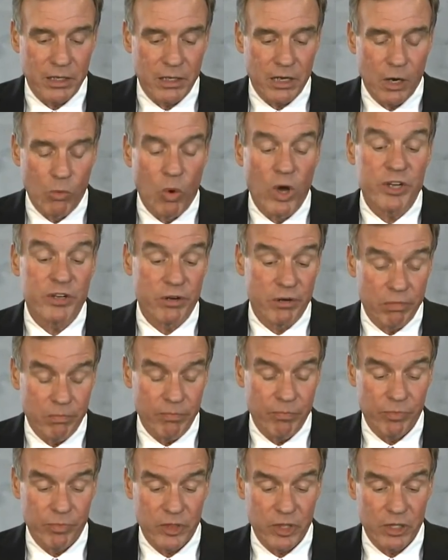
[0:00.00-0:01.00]
wonder
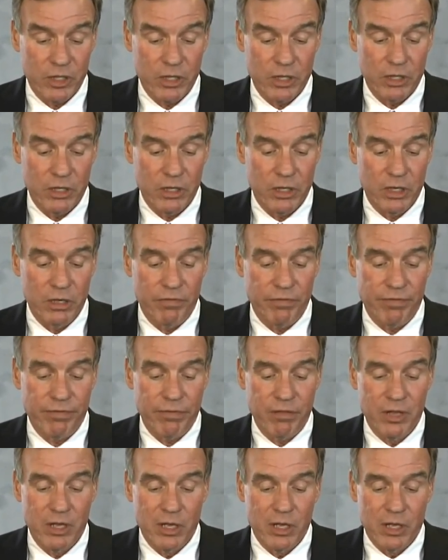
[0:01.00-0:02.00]

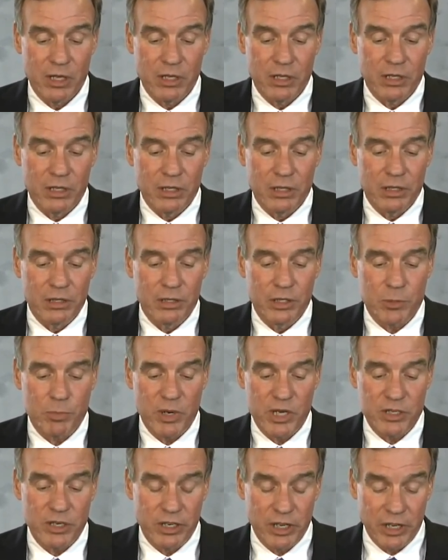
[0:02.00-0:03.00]
if this
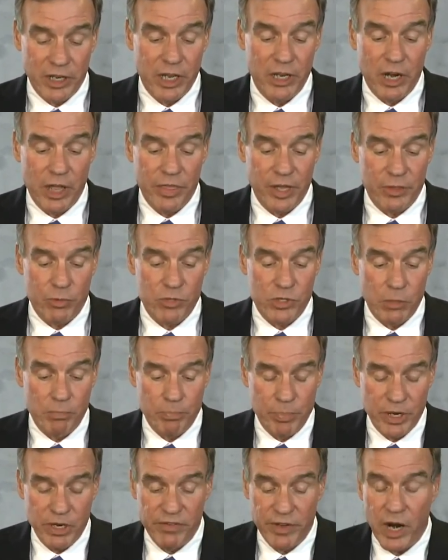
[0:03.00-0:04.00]
president, again, I thought there was a
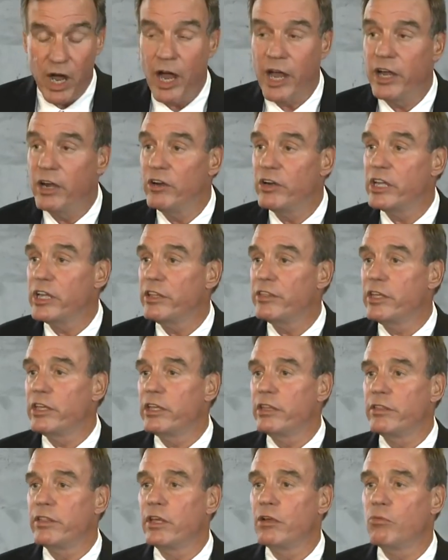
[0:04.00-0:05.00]
bit of an irony
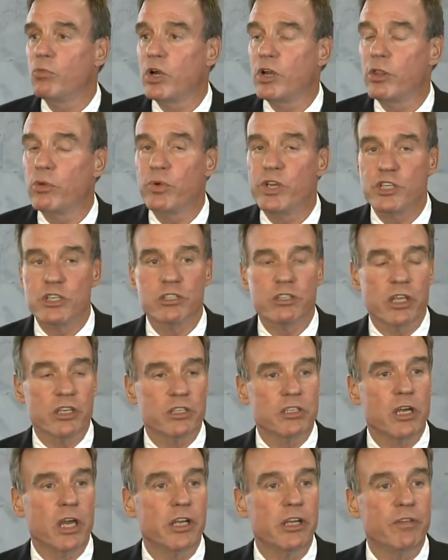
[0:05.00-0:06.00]
that one of the reasons they
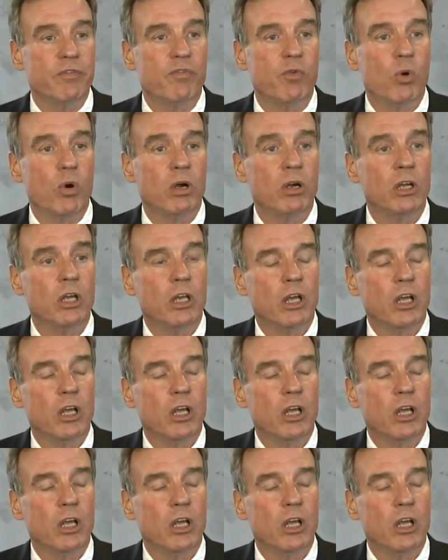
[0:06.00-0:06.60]
cited for